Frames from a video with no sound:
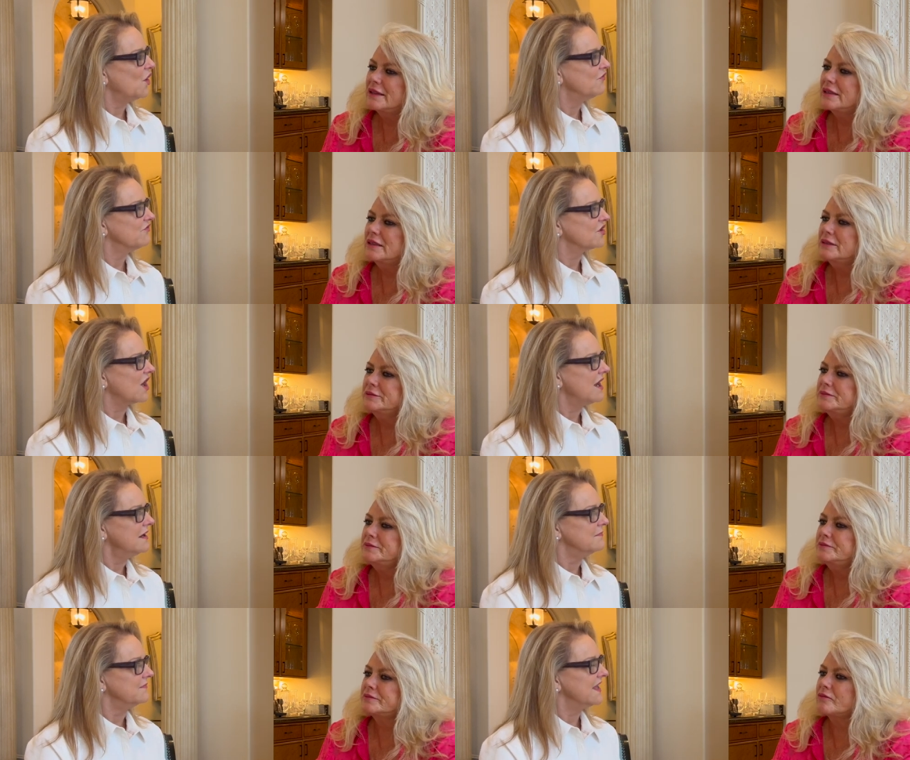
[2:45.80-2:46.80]

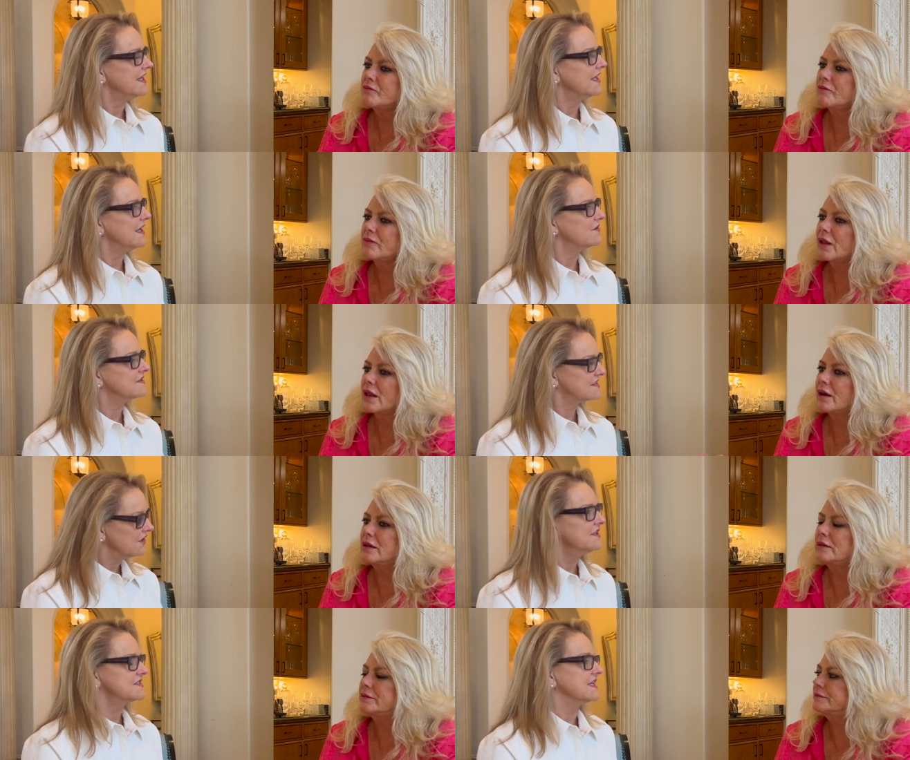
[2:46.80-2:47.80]
Speaker 1: overcome. That
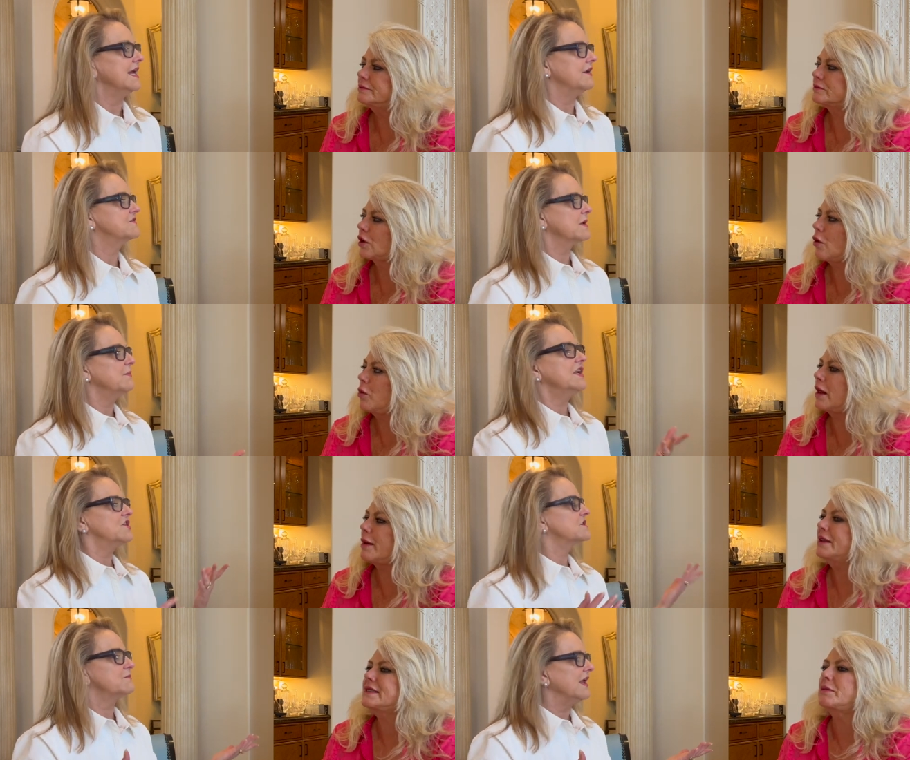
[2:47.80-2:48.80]
seriously, if someone well, I
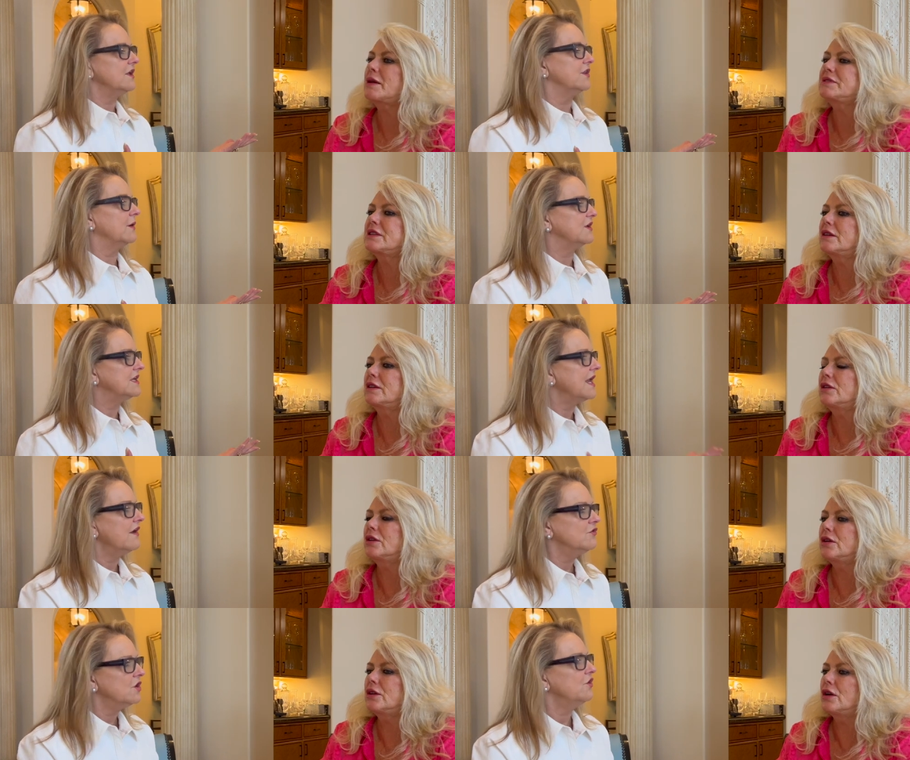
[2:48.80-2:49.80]
mean, sometimes, they would
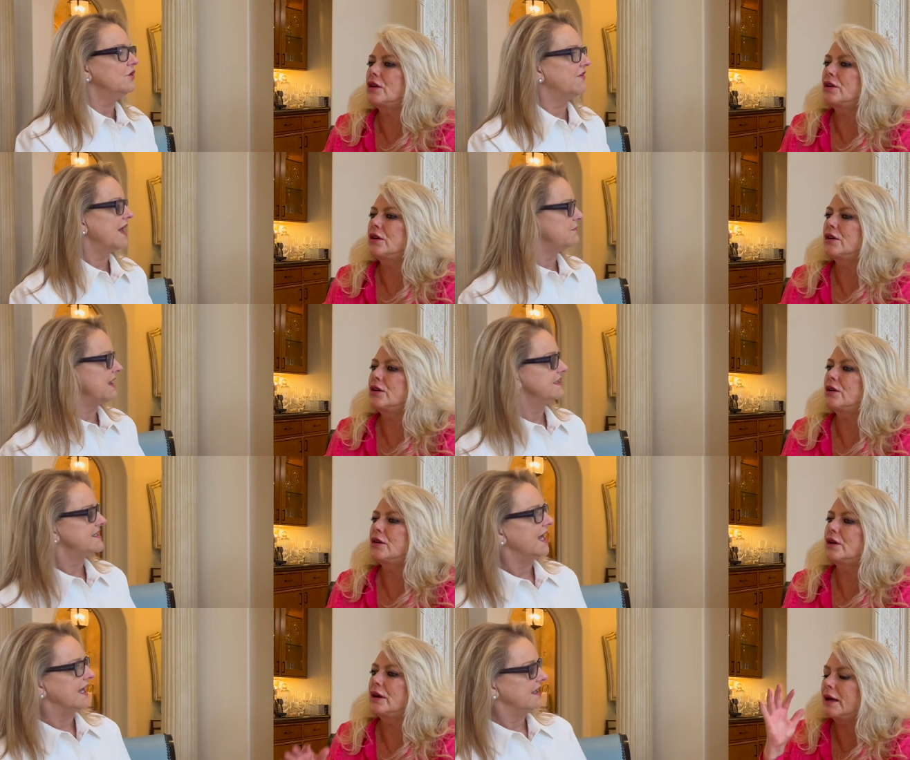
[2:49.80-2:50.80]
never know you've had a bad
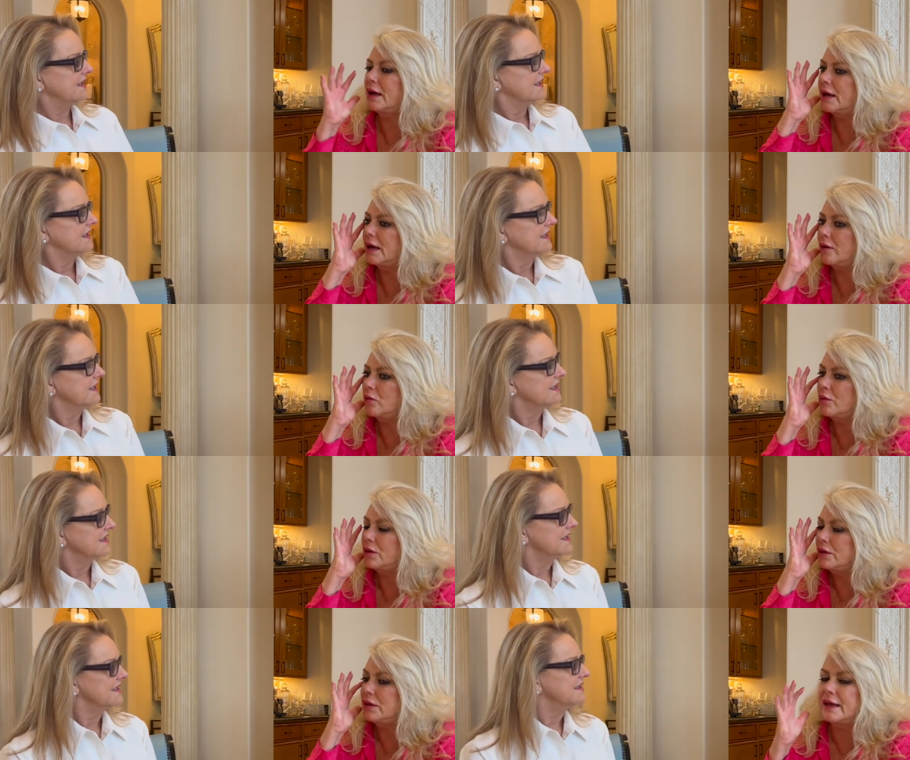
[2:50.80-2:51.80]
day
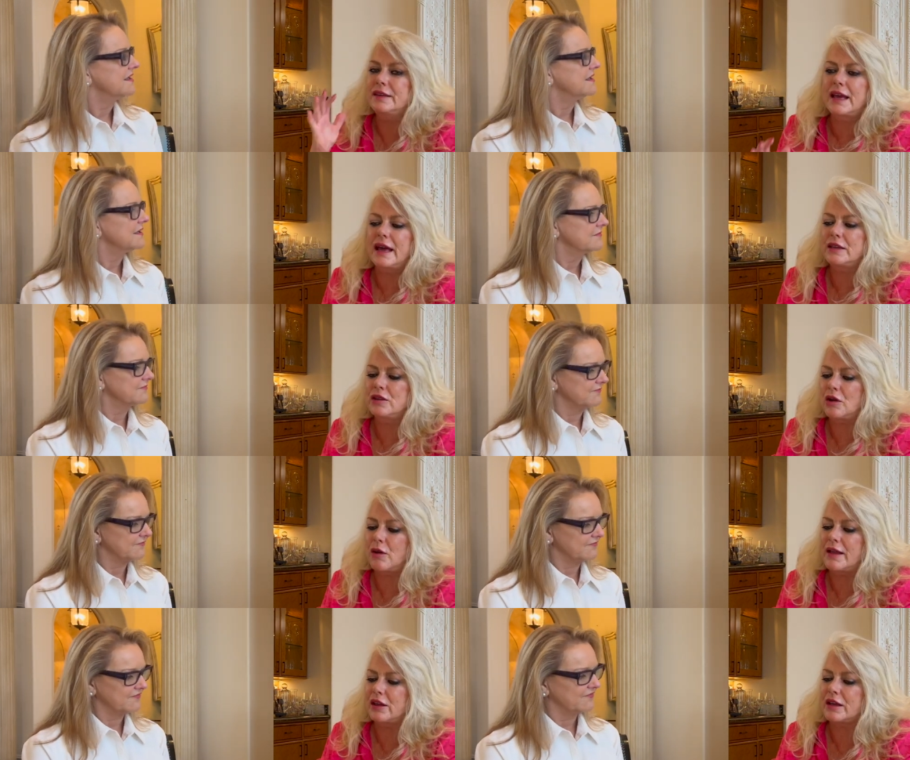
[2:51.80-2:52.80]
Speaker 2: and yet, you know,
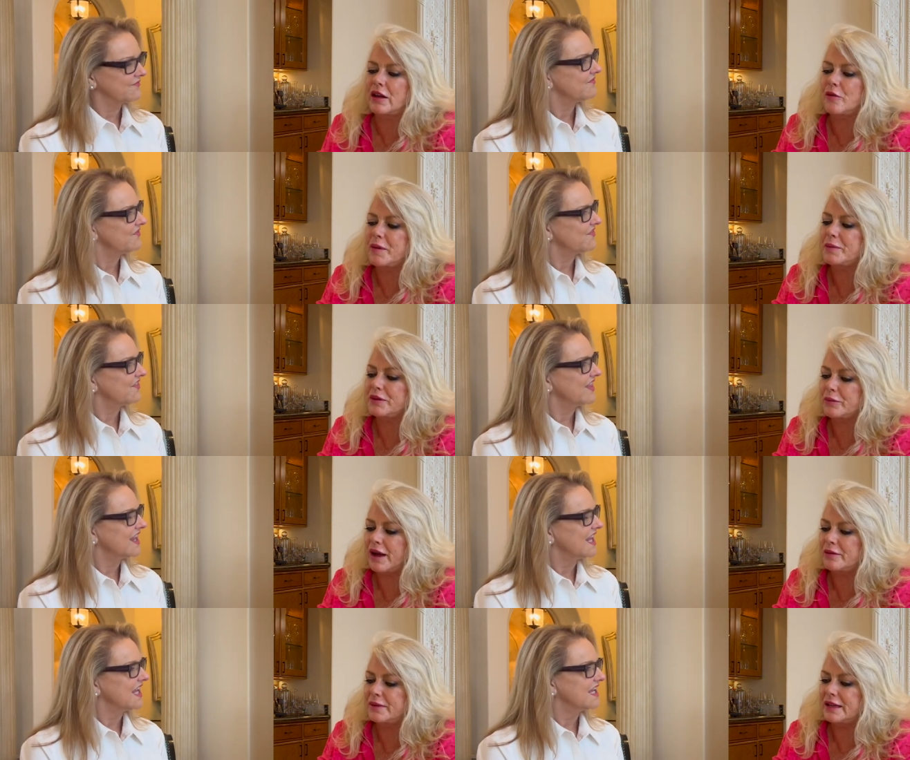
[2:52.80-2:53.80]
I look at all the people
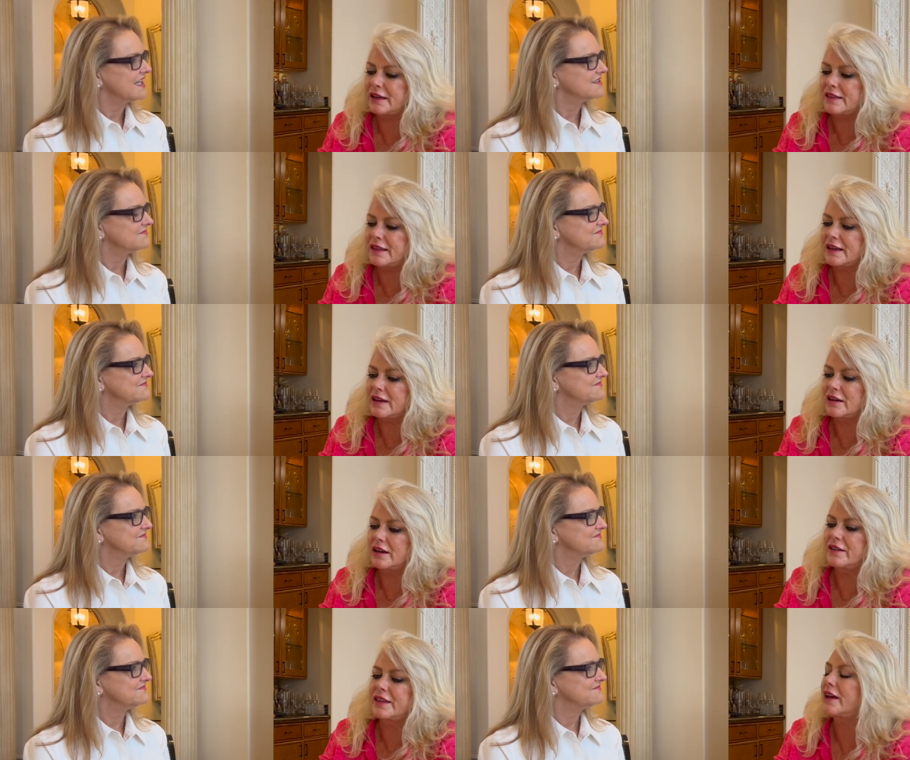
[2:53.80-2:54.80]
around me and I think
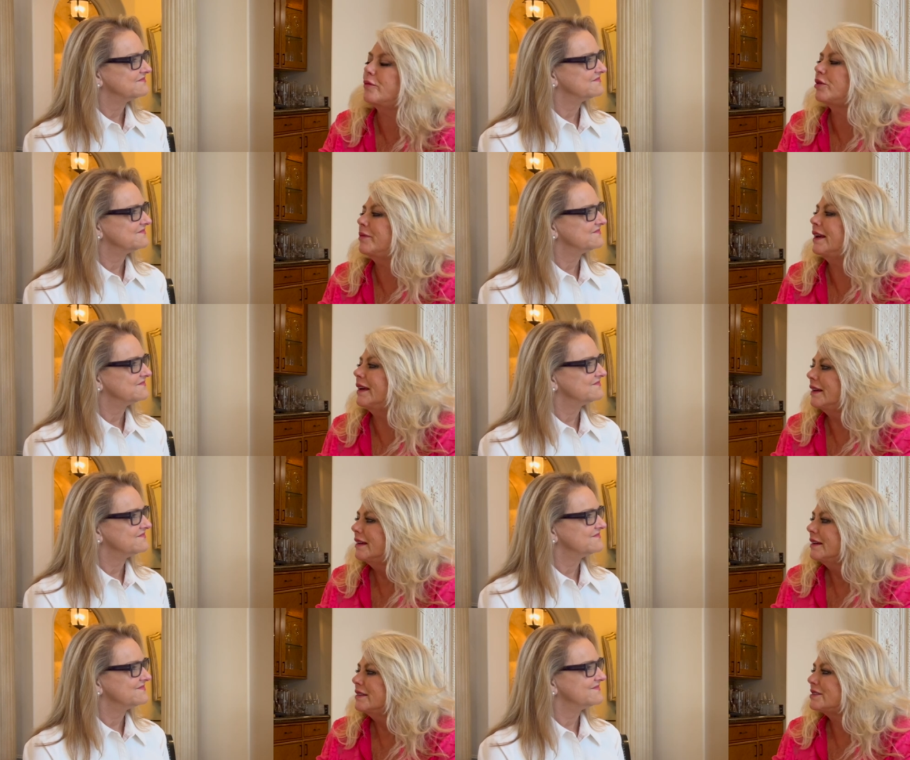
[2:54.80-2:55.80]
they humble me.
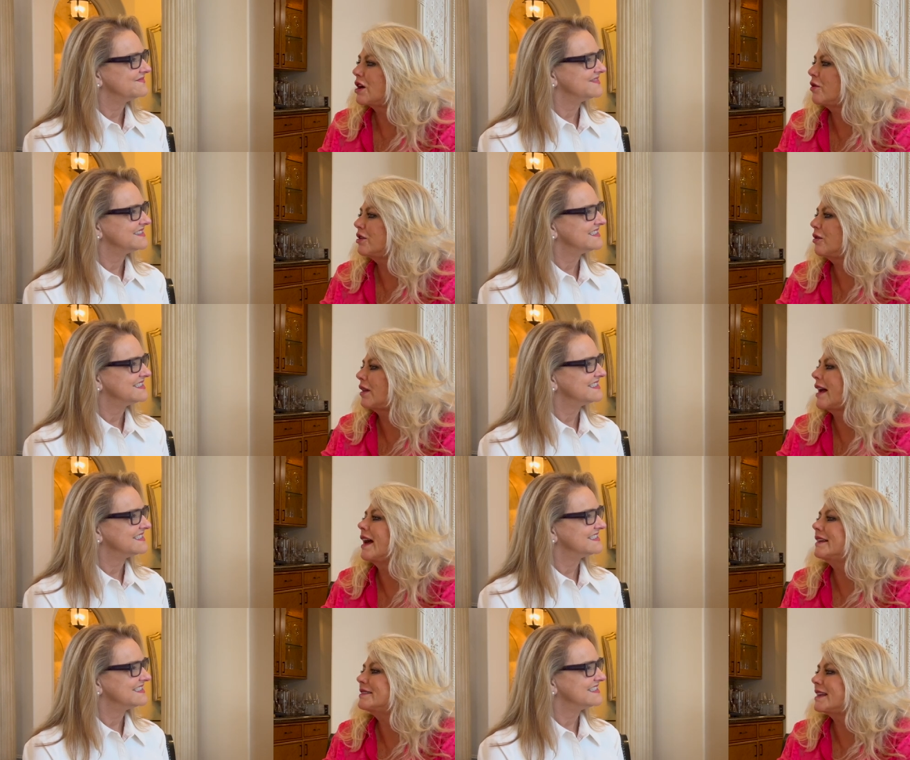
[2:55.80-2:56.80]
So, you know, like I
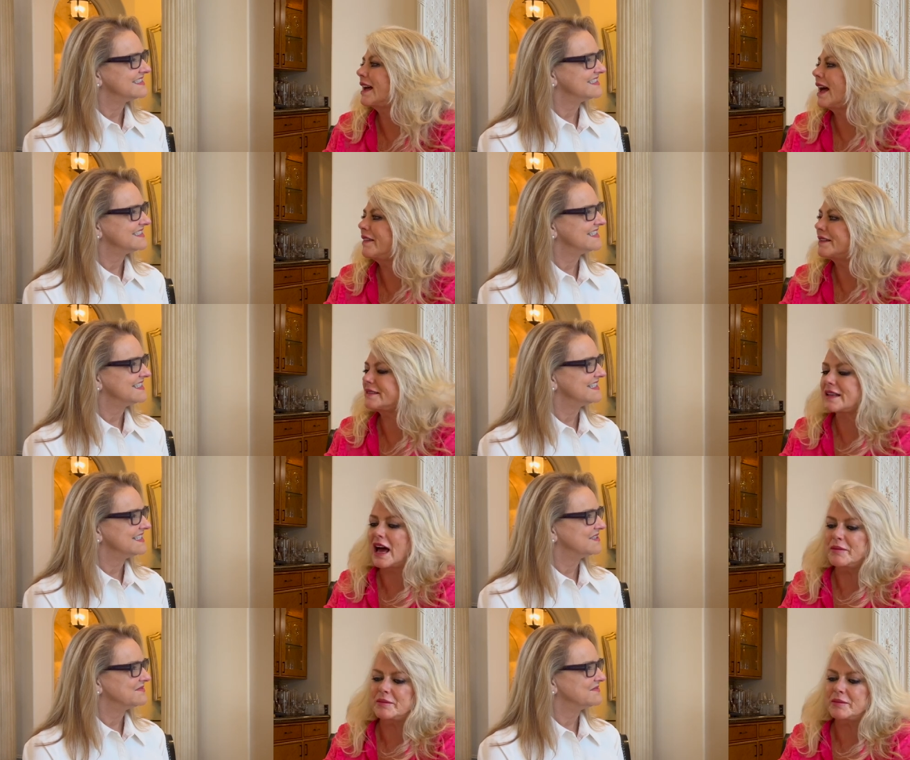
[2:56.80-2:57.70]
can say I had this time